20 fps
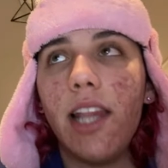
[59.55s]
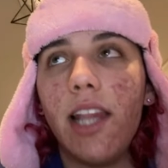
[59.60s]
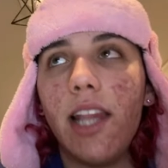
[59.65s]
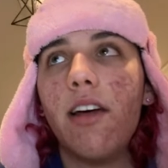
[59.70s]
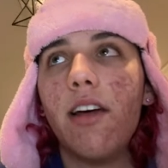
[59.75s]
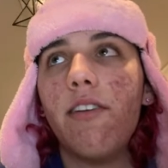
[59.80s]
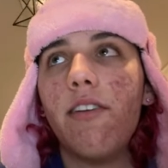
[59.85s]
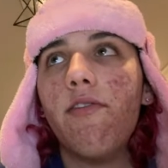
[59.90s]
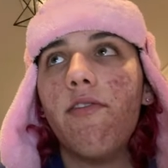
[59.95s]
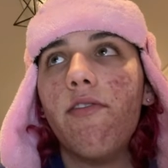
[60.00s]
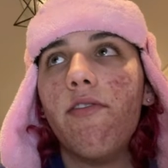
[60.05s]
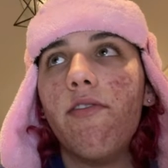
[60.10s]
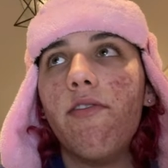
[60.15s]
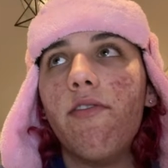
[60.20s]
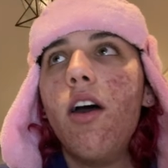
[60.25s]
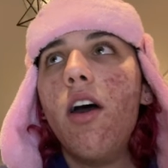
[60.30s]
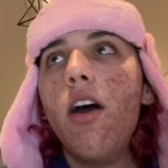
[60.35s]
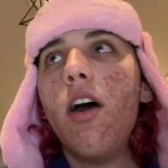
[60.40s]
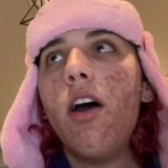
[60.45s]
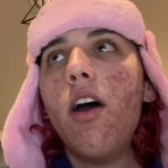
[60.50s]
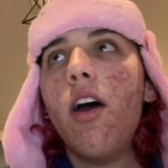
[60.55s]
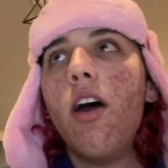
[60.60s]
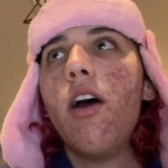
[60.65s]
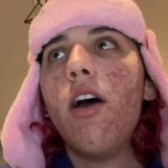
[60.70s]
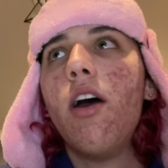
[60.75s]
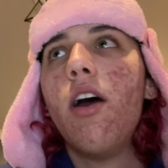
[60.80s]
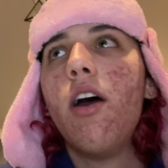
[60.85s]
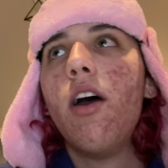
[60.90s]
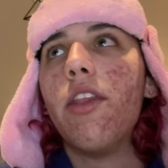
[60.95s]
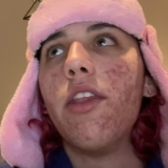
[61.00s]
I love
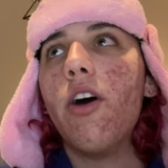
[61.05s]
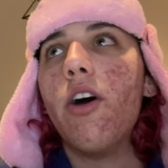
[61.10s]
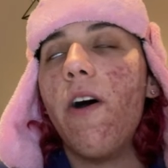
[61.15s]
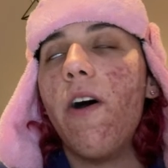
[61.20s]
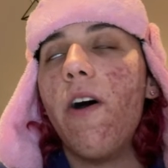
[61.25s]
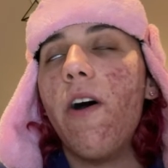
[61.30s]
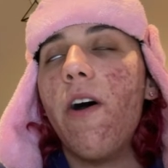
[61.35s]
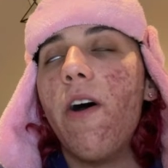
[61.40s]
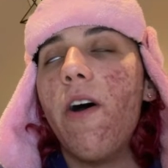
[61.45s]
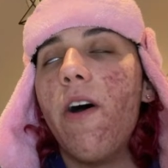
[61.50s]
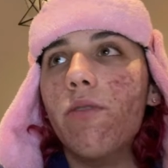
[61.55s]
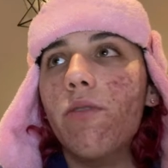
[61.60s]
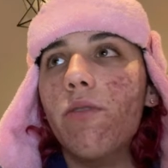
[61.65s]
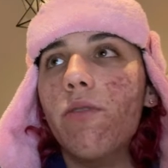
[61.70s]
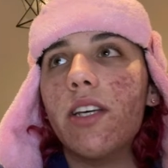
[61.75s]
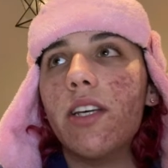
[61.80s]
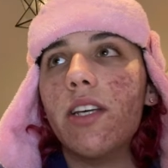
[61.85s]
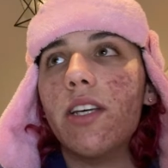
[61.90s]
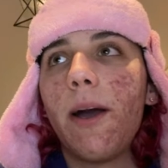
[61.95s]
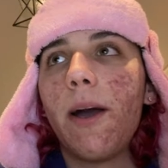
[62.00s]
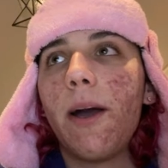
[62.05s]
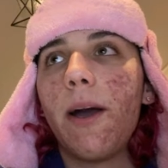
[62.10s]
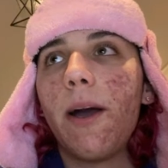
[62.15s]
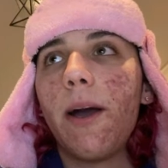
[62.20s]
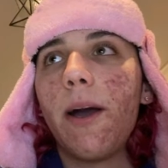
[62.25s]
the art of music.